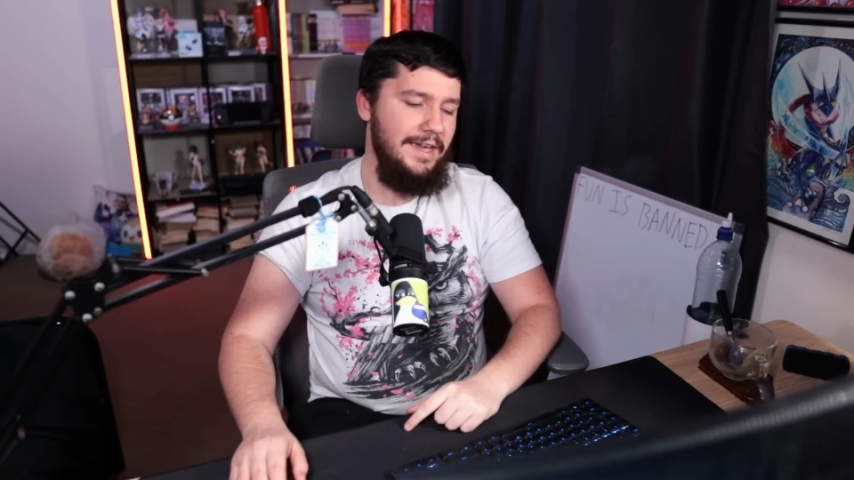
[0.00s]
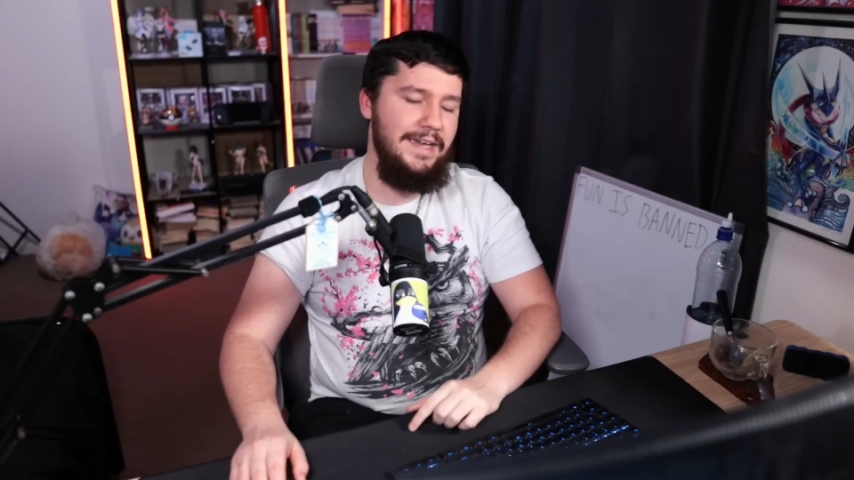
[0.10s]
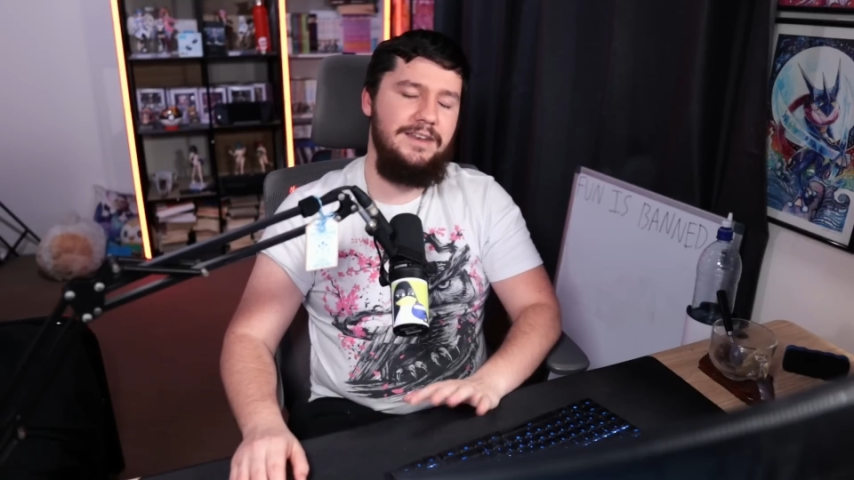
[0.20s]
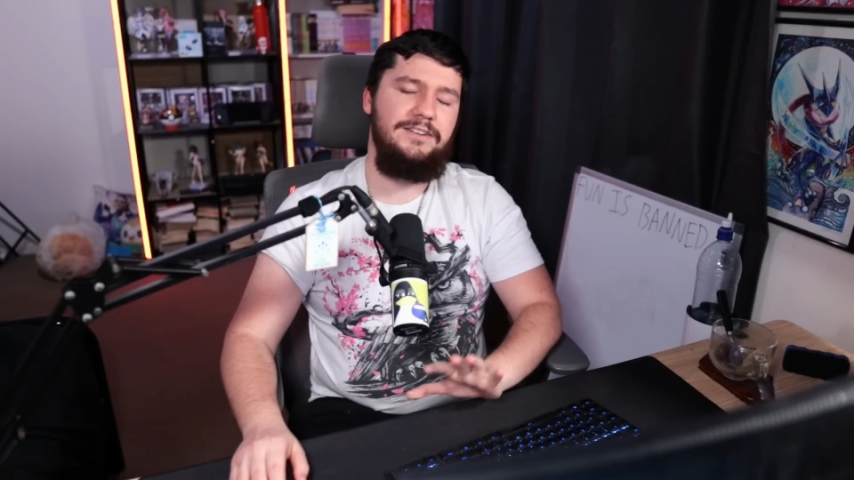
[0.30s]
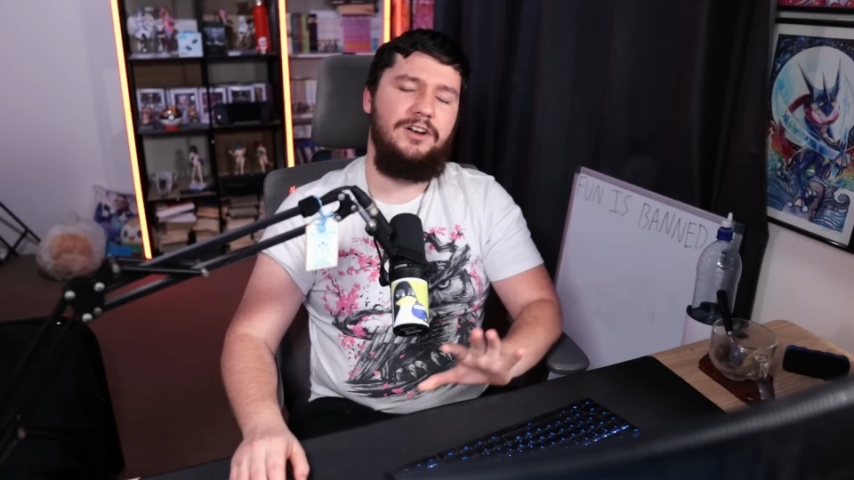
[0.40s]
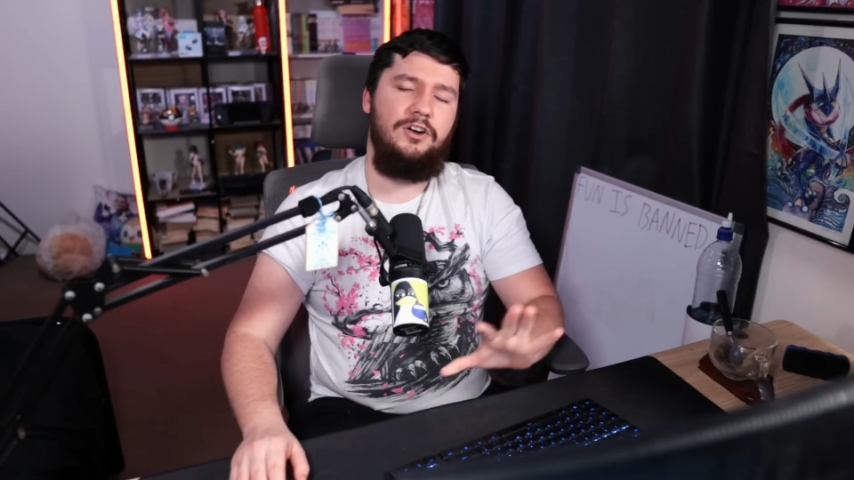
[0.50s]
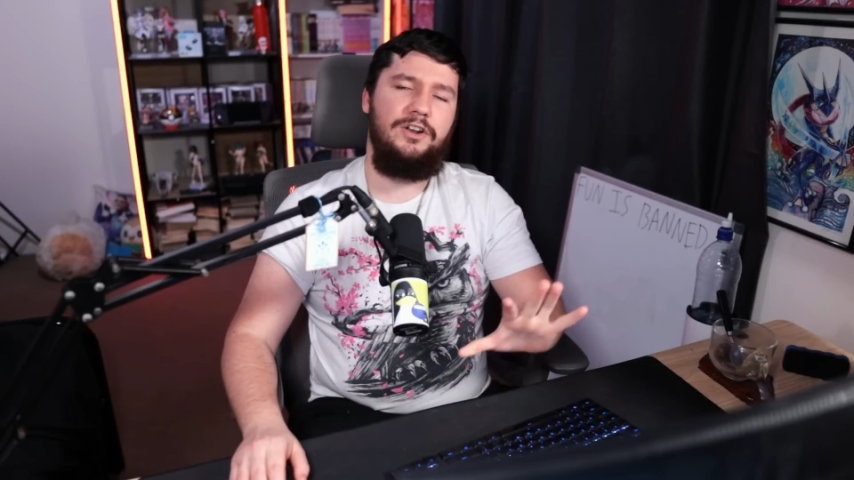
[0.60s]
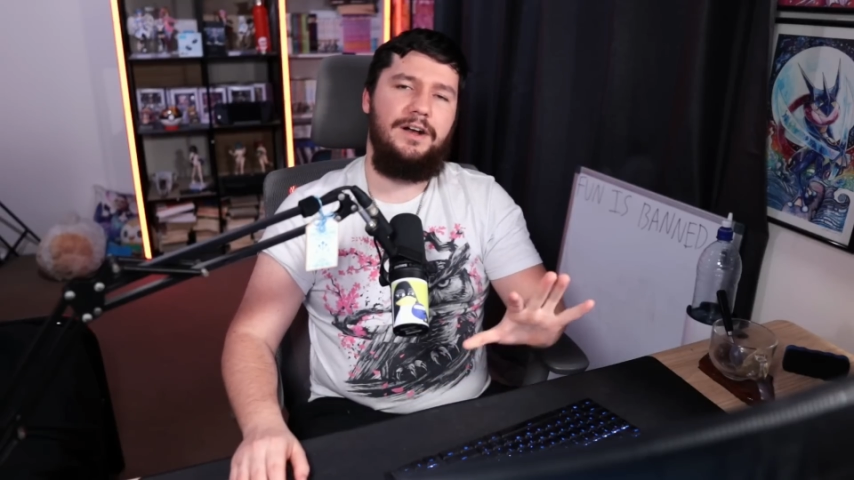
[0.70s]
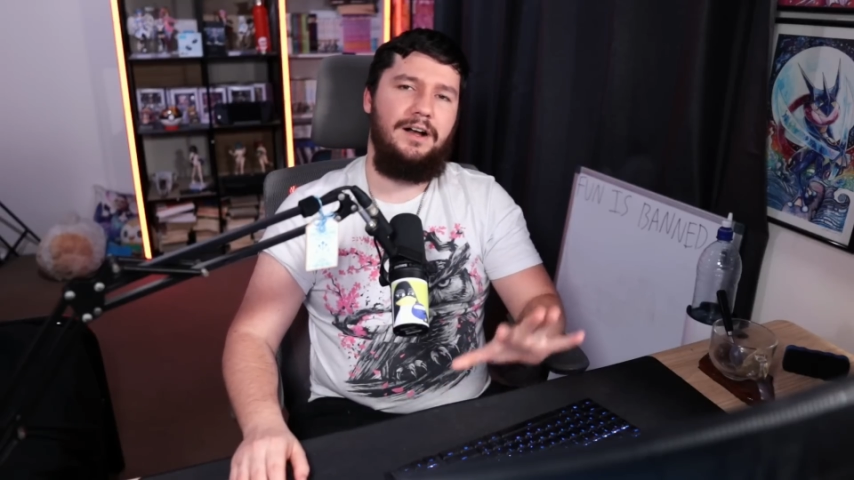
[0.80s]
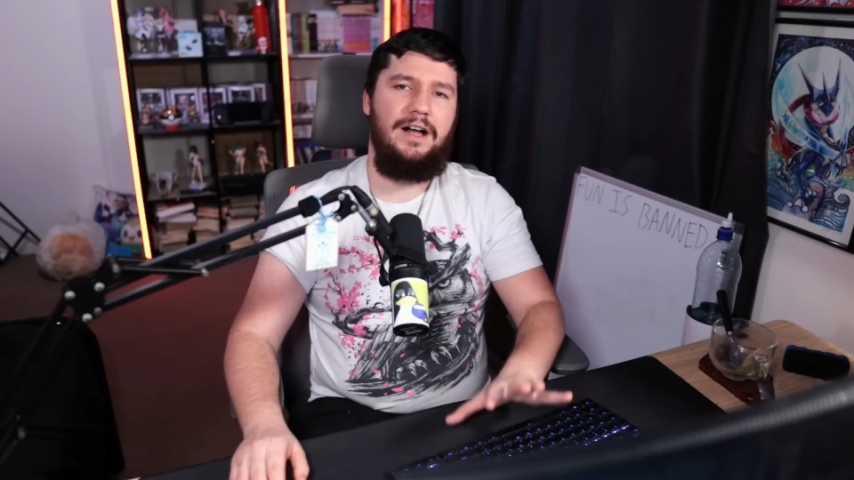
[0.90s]
End on
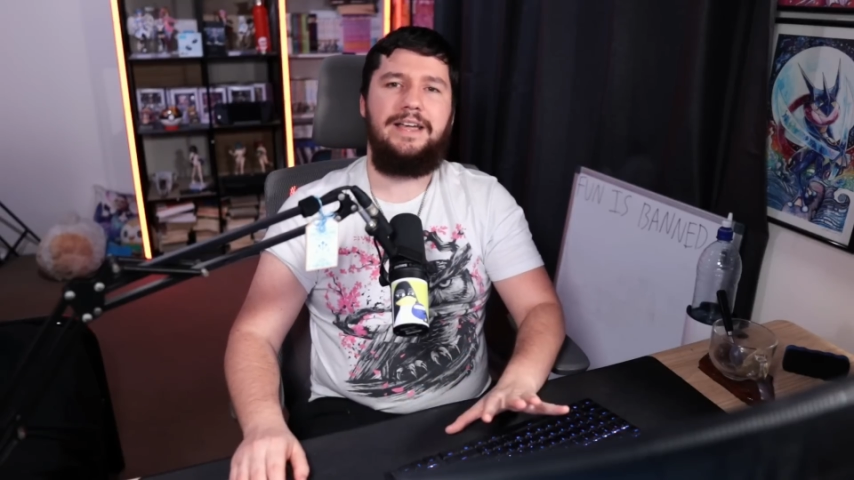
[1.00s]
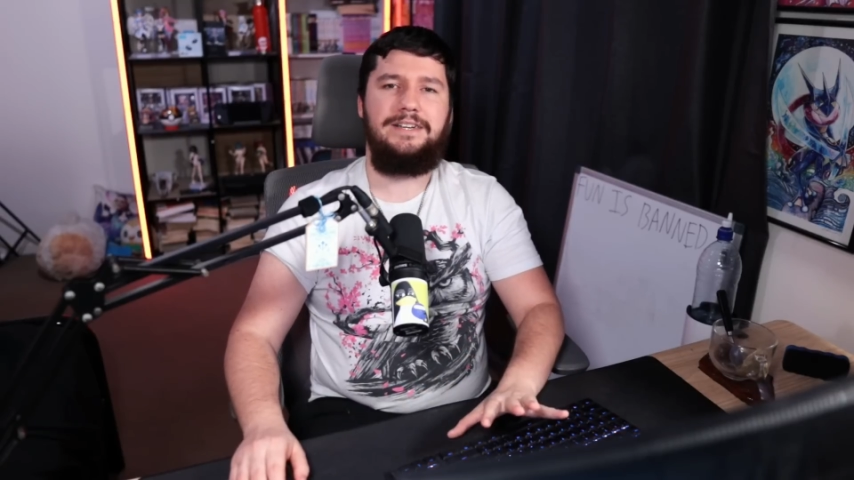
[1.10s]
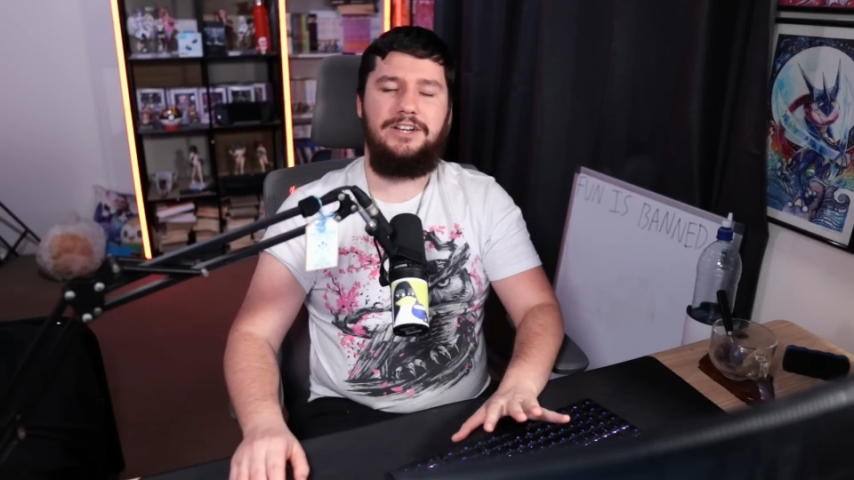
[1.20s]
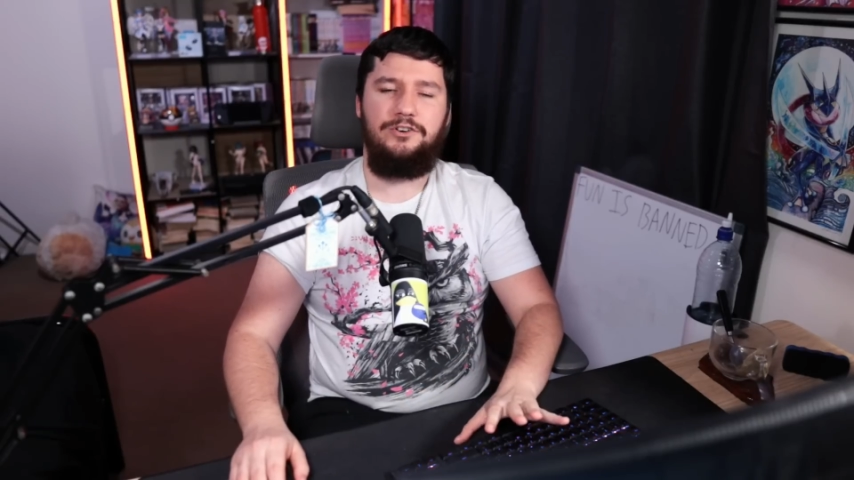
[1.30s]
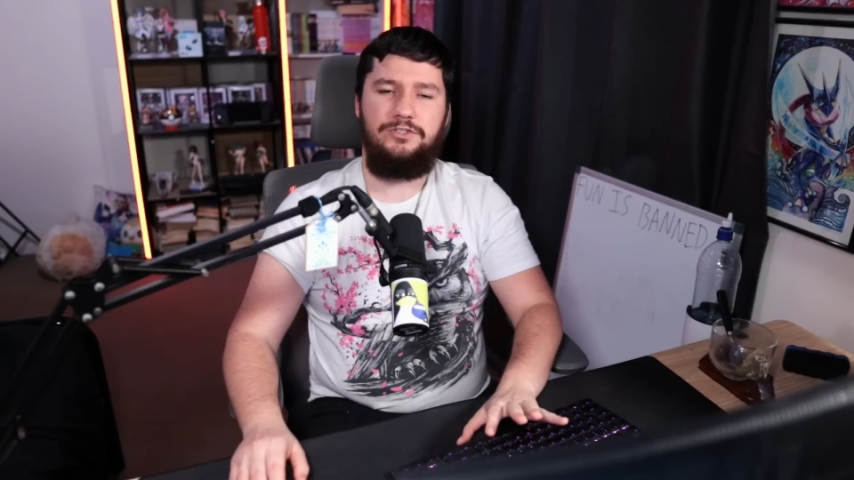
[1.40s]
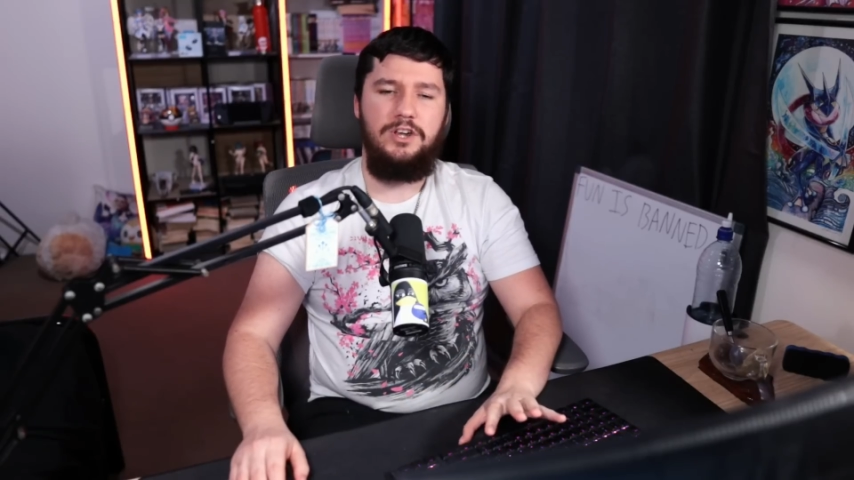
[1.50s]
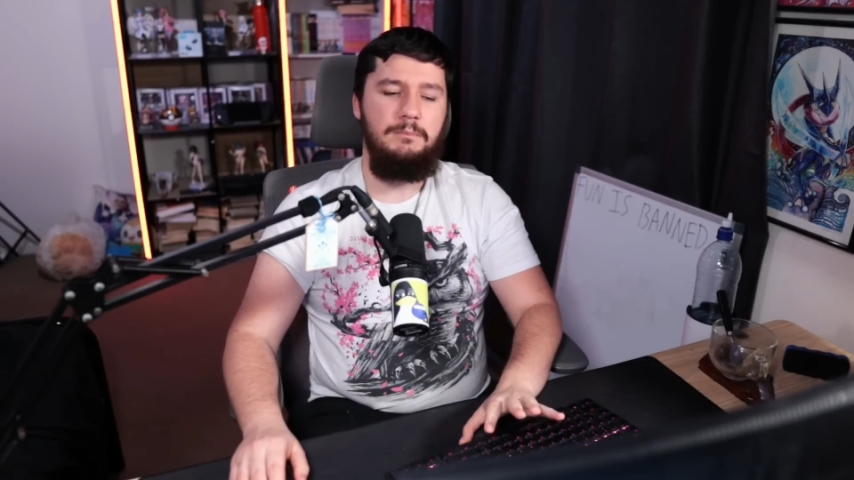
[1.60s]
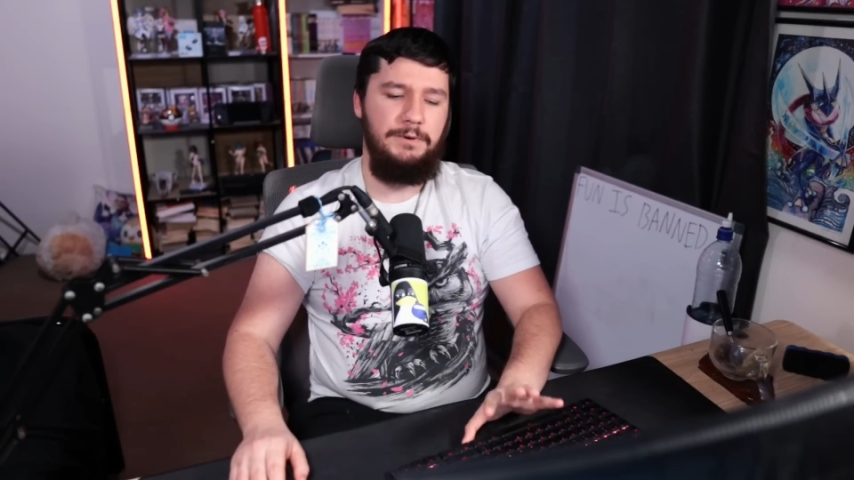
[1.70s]
a high note